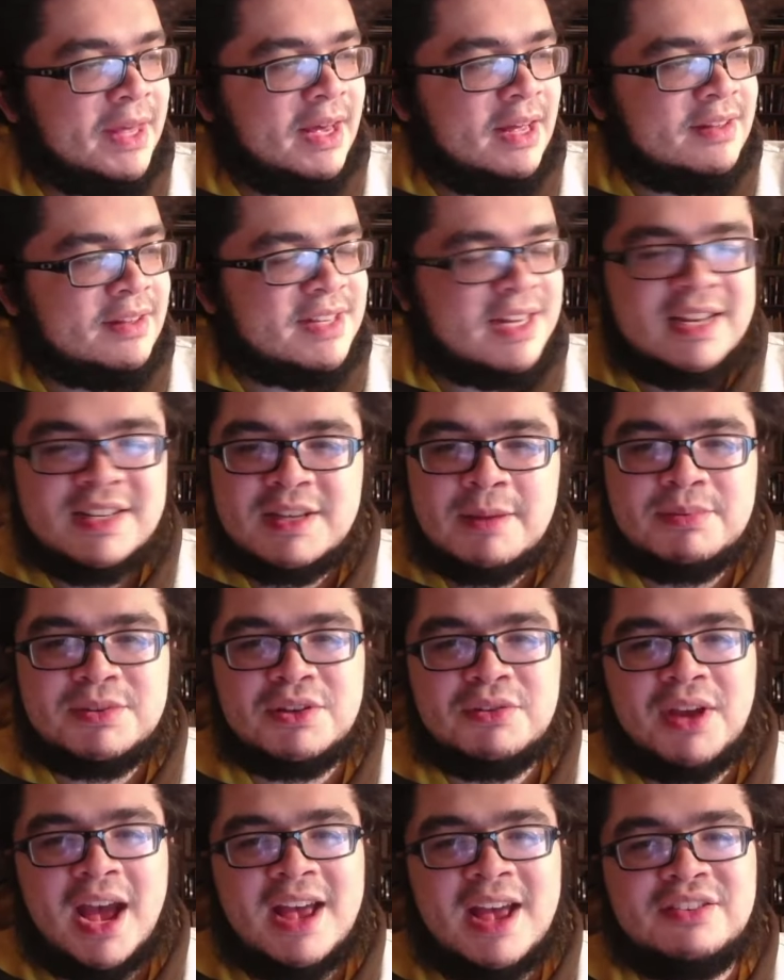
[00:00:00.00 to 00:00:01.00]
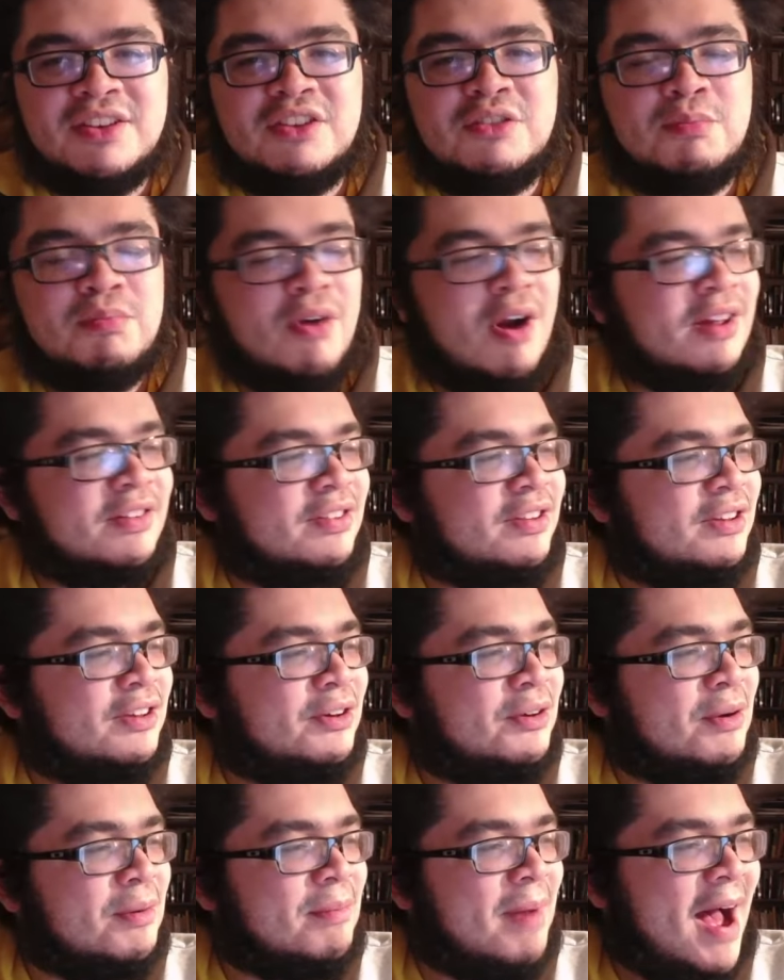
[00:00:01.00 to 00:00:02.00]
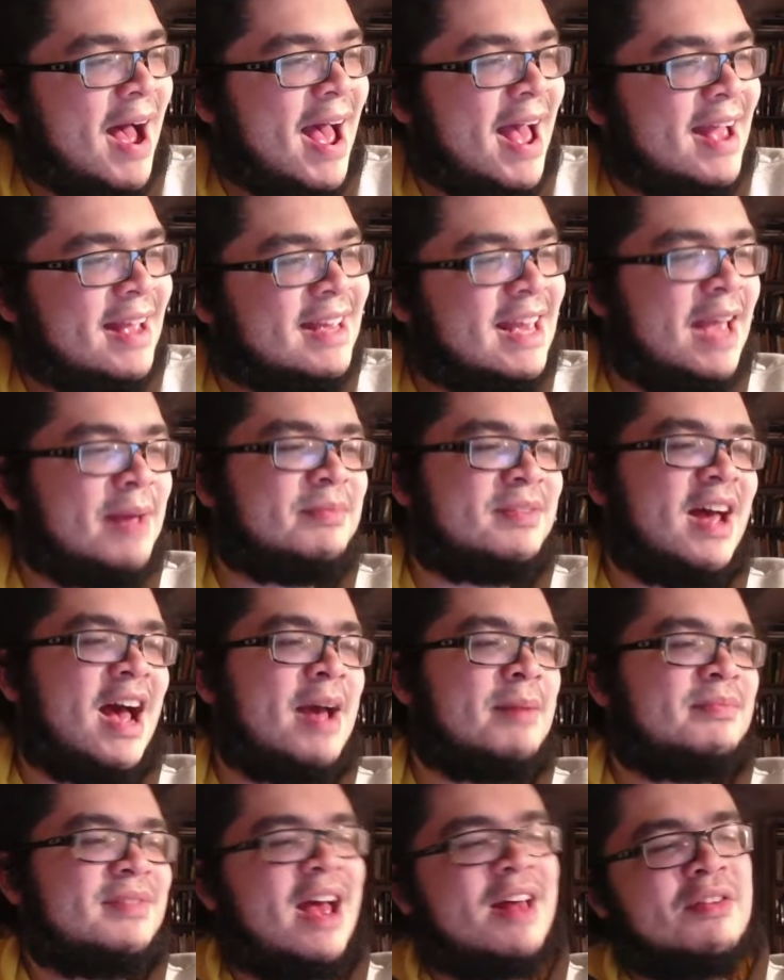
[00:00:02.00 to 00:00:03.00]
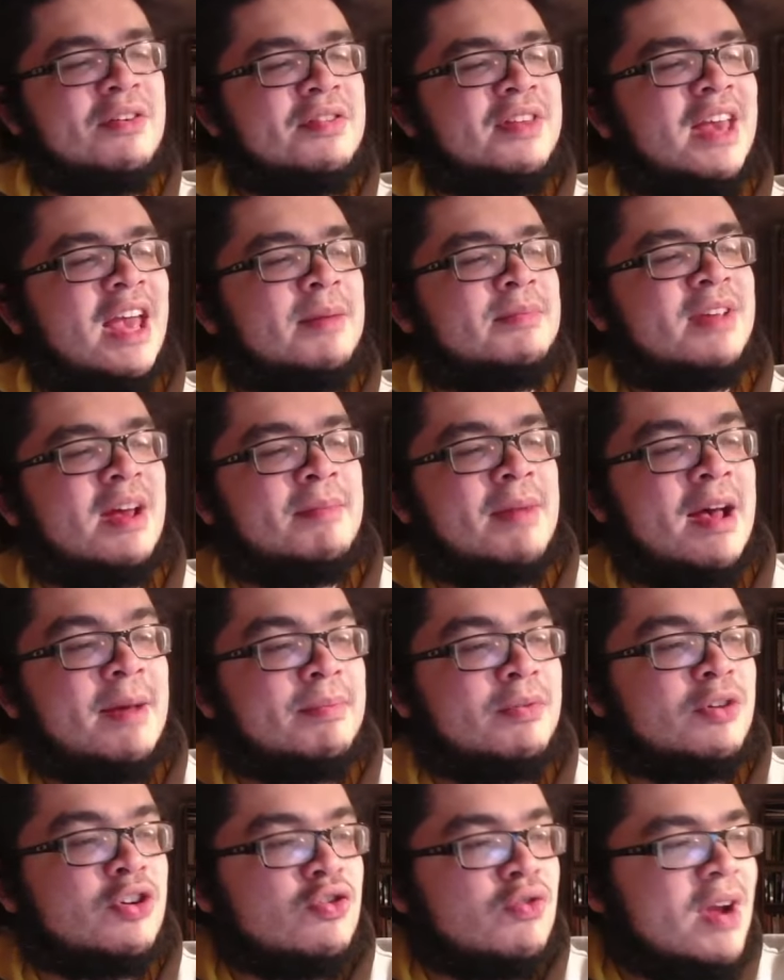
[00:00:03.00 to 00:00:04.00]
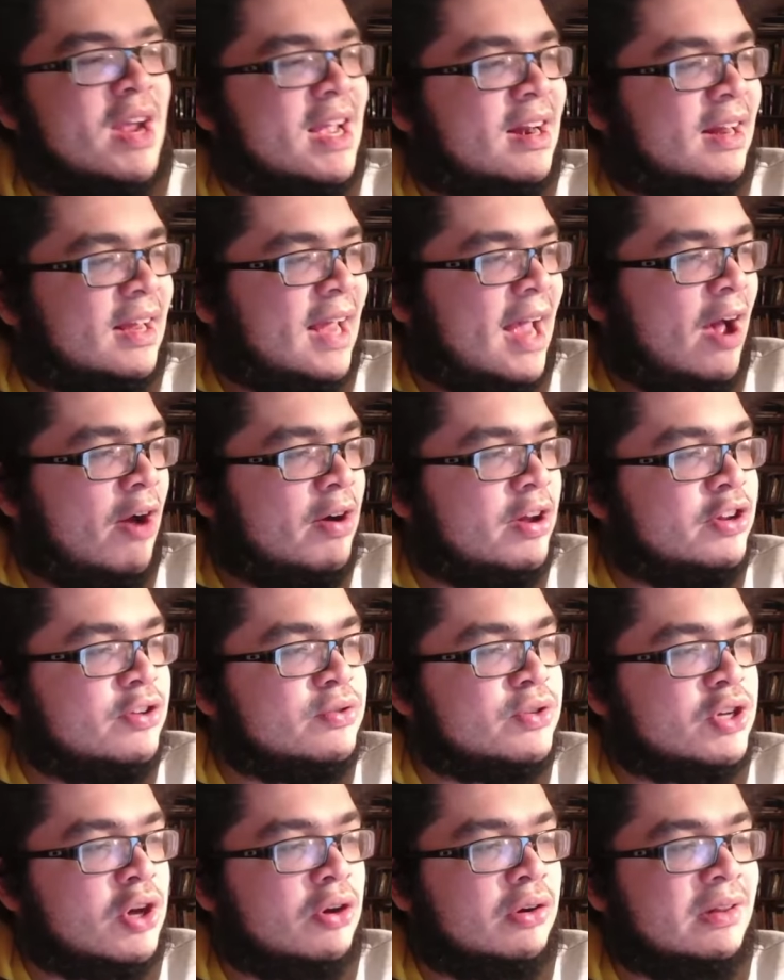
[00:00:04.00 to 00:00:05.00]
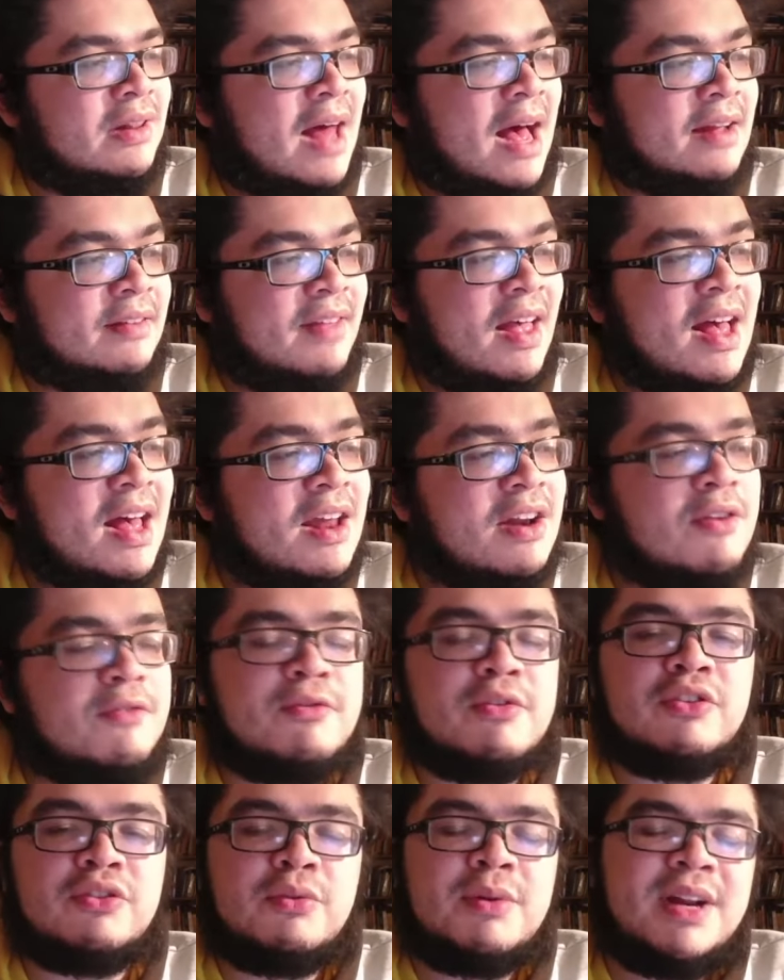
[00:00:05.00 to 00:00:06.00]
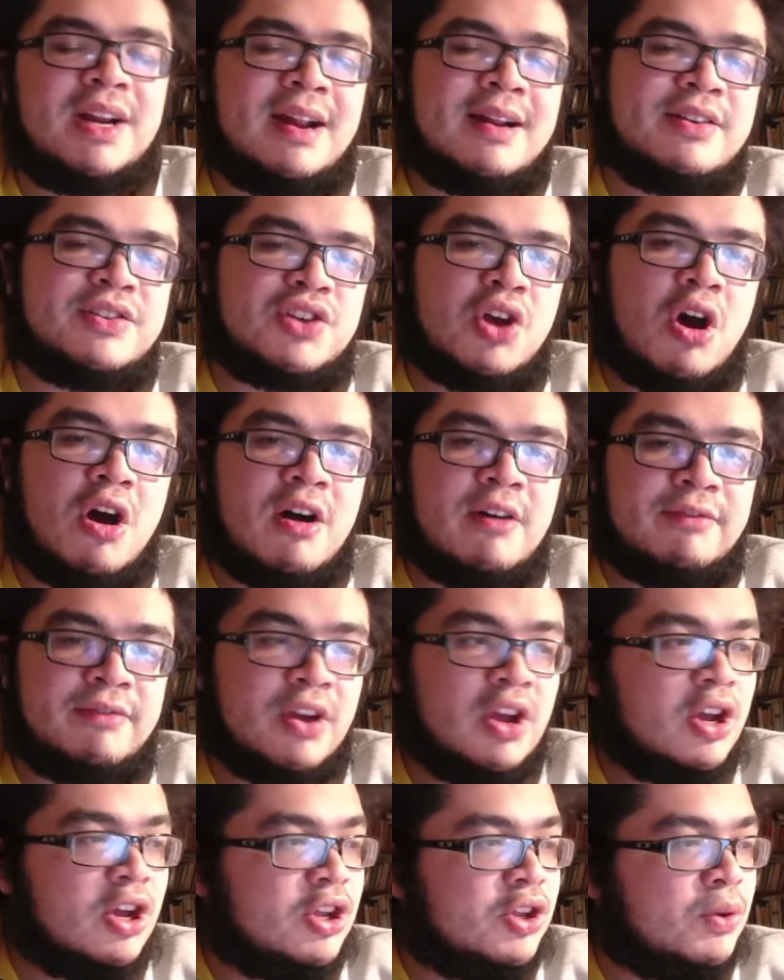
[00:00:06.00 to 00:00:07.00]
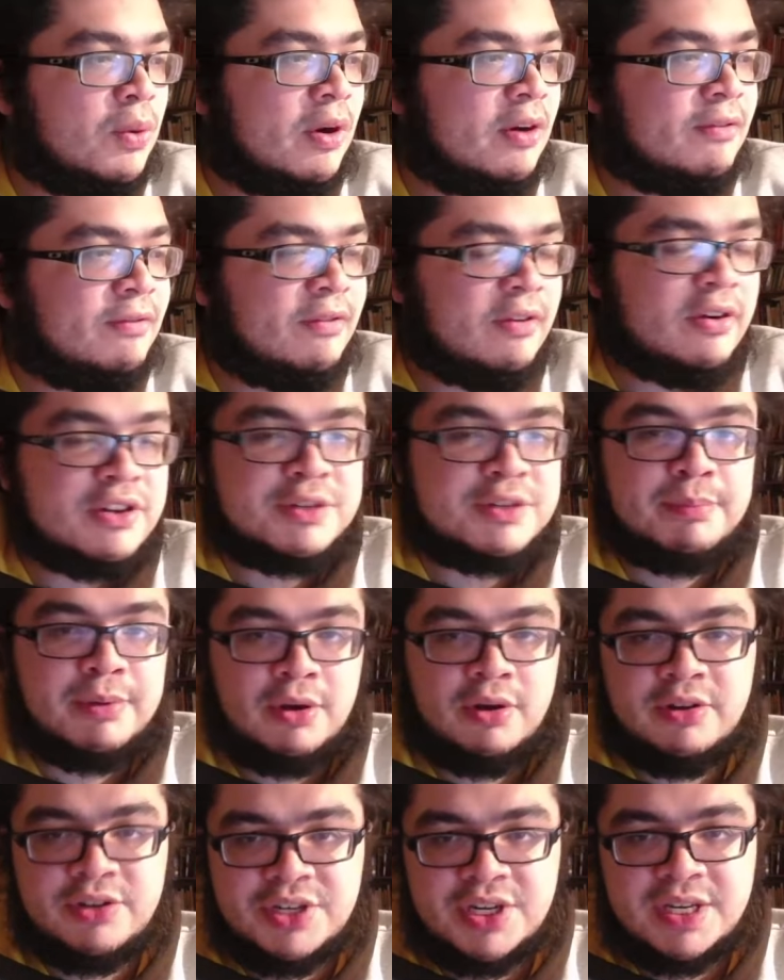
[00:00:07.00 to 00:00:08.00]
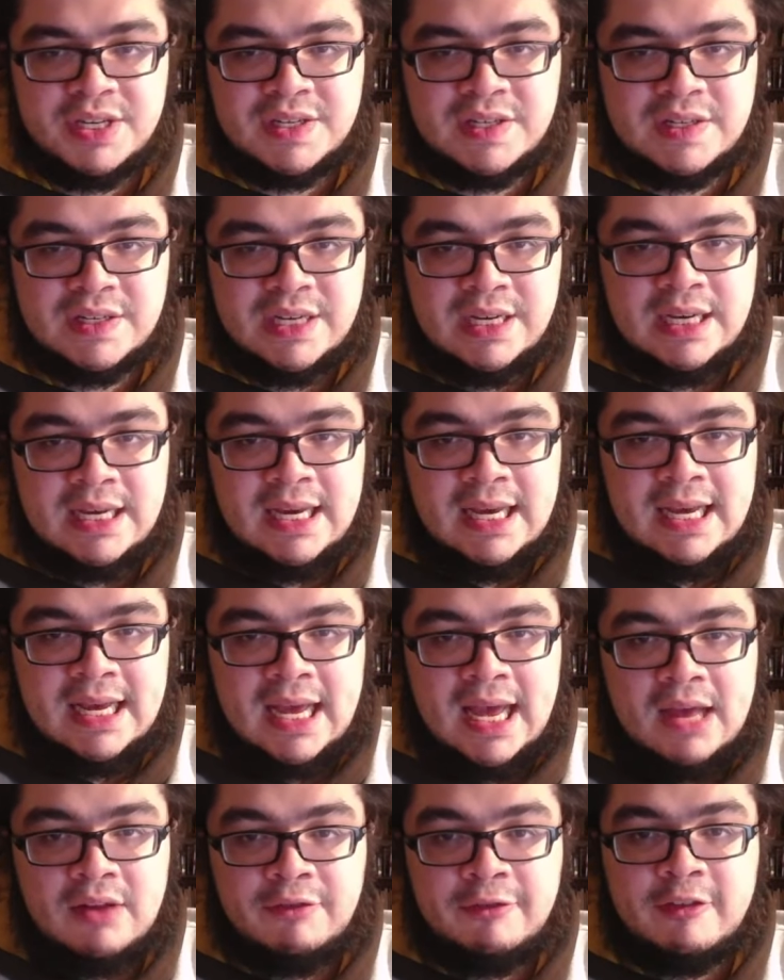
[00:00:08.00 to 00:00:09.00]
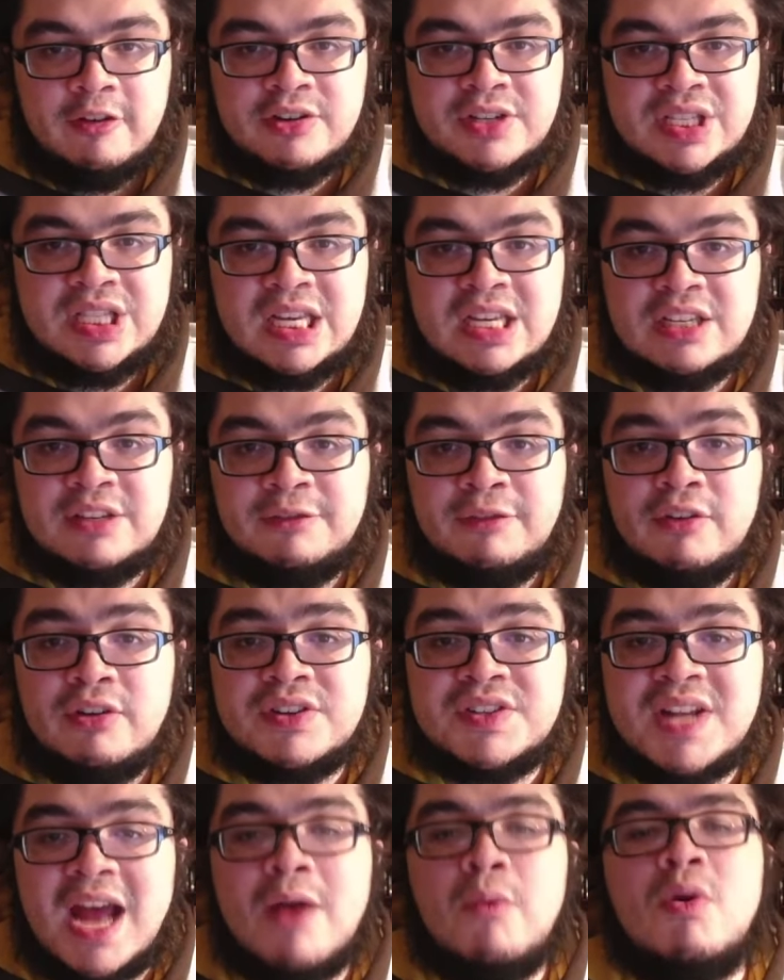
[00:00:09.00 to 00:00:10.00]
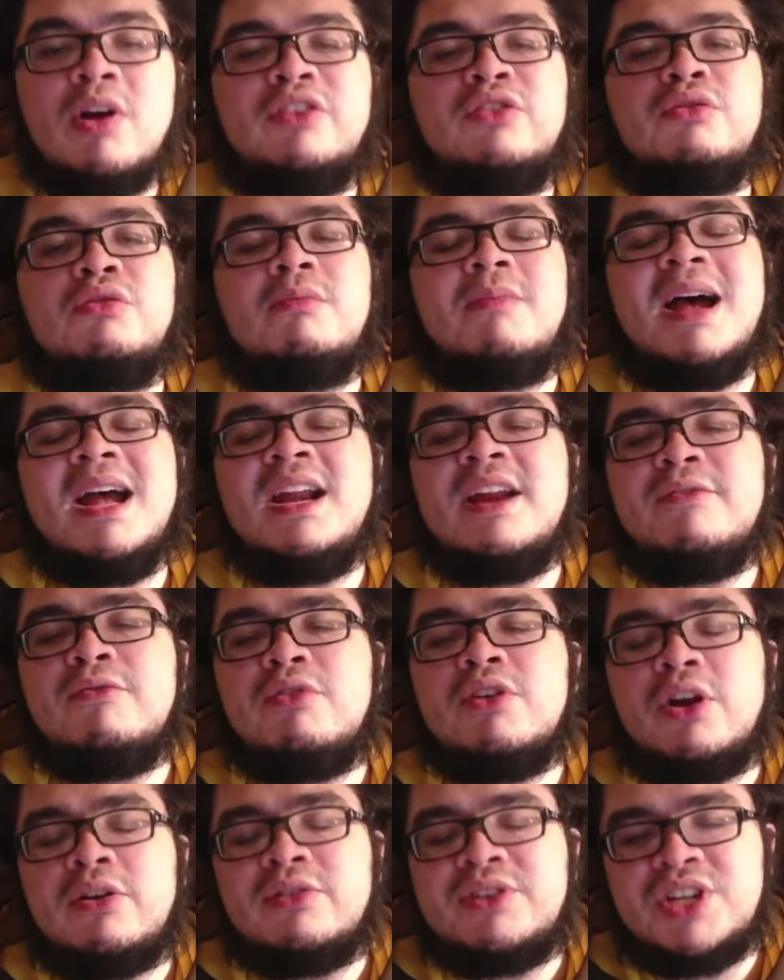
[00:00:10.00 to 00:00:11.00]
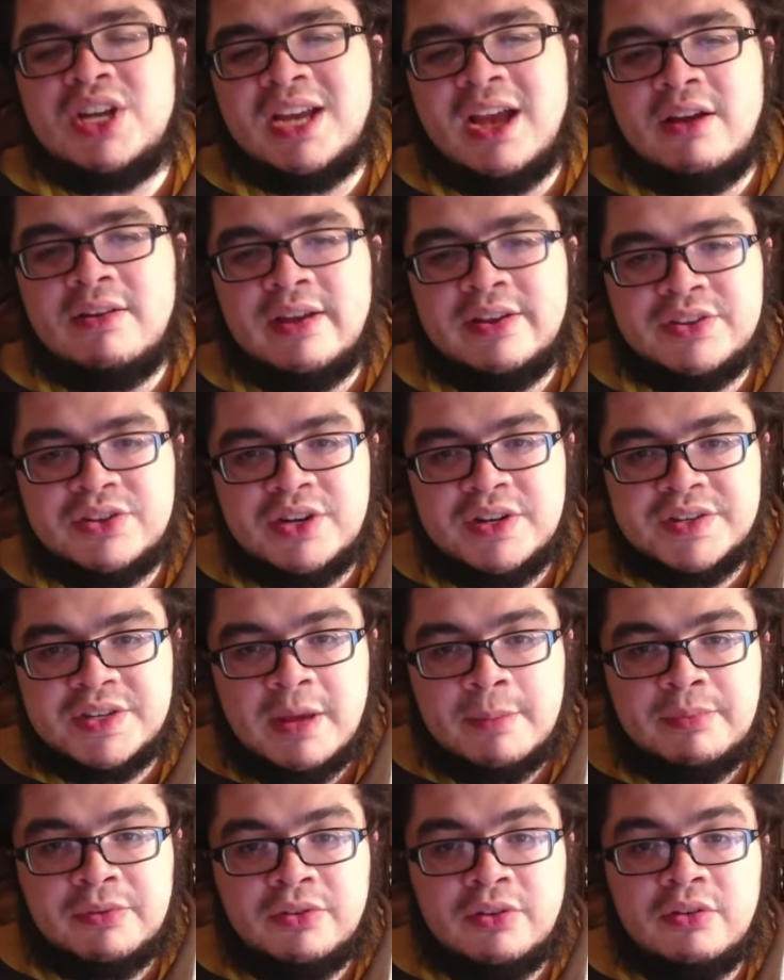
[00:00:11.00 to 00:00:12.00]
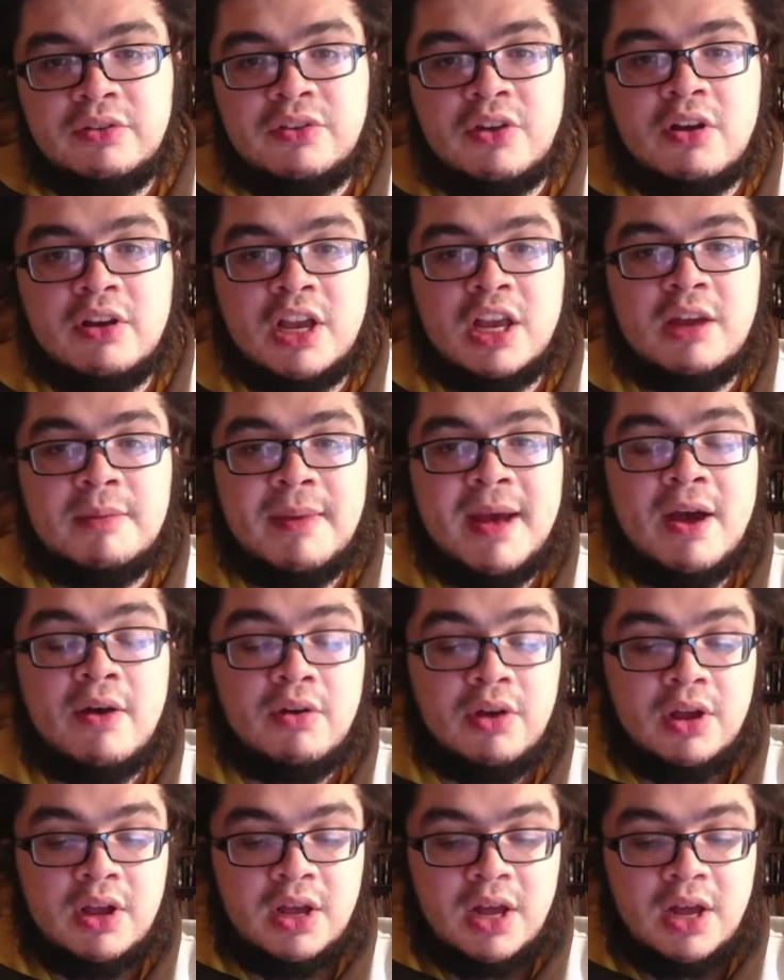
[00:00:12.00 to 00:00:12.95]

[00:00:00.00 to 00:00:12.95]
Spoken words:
Today's episode, guys, is brought to you by Game Time. Download the Game Time app, create an account, and use code LOCKEDON for $20 off your first purchase. And first things first, I want to remind everyone, go check out yesterday's episode talking about